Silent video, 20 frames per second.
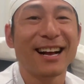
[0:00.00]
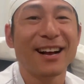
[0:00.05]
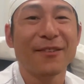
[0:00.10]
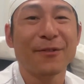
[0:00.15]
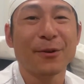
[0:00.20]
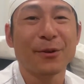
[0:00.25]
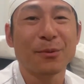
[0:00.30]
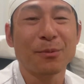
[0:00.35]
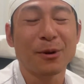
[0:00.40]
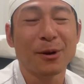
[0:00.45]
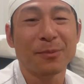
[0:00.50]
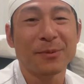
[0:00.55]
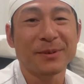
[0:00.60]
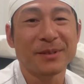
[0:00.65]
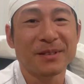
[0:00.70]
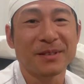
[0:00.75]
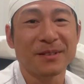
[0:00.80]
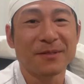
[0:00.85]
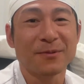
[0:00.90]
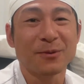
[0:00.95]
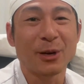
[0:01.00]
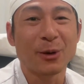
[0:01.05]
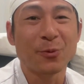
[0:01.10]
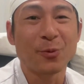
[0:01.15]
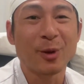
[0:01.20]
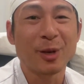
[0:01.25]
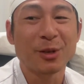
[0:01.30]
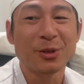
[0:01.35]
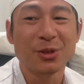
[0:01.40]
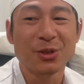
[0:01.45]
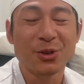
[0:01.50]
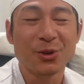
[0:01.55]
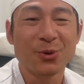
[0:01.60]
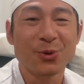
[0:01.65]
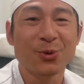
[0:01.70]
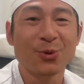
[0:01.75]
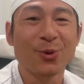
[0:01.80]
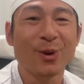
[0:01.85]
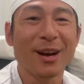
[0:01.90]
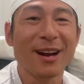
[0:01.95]
for the purposes of what we
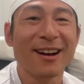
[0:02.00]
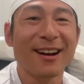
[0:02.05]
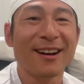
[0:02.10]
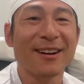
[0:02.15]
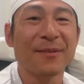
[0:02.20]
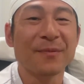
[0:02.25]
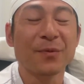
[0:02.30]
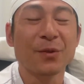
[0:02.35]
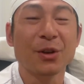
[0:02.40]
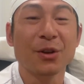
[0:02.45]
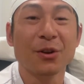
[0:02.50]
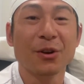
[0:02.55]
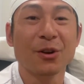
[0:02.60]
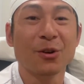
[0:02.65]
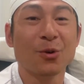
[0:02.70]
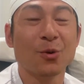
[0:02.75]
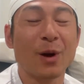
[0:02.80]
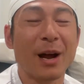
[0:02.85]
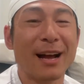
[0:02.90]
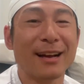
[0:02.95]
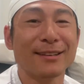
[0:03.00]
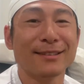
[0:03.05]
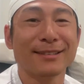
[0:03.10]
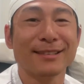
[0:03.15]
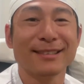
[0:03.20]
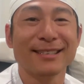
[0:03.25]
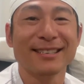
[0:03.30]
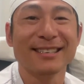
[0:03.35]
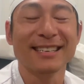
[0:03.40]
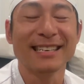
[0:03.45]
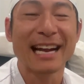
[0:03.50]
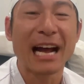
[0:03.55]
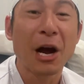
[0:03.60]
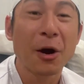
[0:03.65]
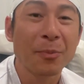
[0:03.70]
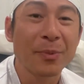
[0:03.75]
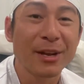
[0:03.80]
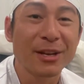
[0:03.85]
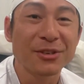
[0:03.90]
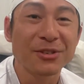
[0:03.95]
do, as an
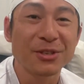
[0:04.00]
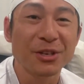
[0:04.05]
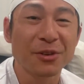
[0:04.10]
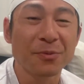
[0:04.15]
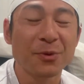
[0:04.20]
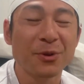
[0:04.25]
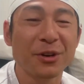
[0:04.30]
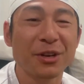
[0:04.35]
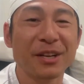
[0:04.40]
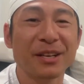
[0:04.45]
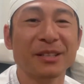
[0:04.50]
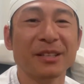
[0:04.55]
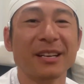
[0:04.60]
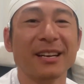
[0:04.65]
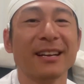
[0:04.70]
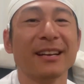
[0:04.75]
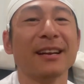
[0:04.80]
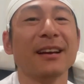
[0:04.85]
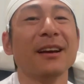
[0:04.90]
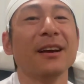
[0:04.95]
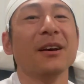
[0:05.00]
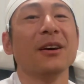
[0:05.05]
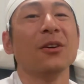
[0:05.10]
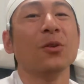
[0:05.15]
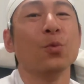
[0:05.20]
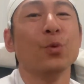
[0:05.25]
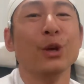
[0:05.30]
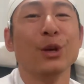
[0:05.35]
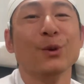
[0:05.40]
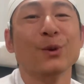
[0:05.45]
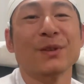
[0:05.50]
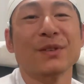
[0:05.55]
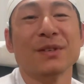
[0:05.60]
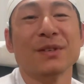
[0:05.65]
outpatient community clinic. We use the